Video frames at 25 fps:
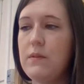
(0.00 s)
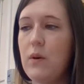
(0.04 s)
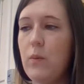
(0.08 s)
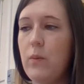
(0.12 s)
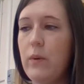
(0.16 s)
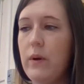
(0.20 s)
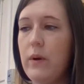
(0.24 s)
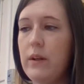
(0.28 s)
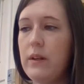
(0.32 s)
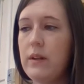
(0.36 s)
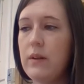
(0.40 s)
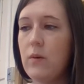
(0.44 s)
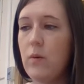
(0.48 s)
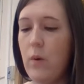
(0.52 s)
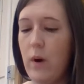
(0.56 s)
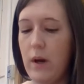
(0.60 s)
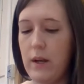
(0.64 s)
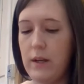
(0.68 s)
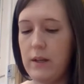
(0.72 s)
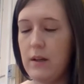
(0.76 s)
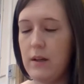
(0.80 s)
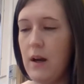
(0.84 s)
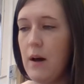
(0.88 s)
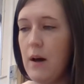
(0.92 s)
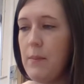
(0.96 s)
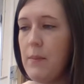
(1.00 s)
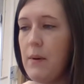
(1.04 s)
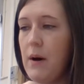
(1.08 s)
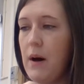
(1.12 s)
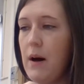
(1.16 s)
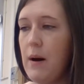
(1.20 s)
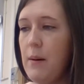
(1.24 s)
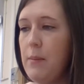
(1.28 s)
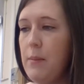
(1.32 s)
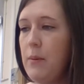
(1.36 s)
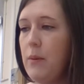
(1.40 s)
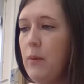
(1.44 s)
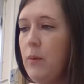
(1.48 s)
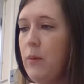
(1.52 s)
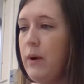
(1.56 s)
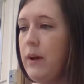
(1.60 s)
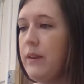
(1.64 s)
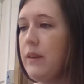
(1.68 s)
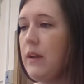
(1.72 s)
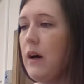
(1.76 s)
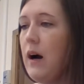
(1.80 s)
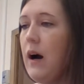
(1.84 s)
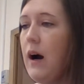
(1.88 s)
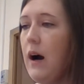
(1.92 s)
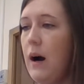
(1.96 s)
fill one cup up
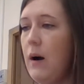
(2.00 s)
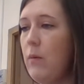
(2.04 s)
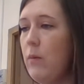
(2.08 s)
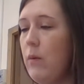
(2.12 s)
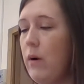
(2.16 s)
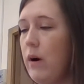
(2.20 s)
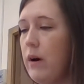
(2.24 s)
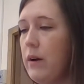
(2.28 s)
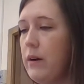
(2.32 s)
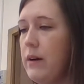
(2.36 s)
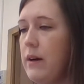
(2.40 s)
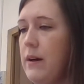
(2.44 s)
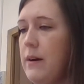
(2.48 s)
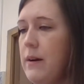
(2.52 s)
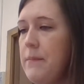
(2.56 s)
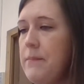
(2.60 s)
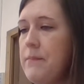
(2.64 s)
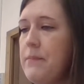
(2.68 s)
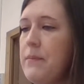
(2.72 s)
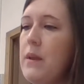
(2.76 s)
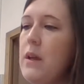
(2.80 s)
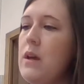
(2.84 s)
with hot water,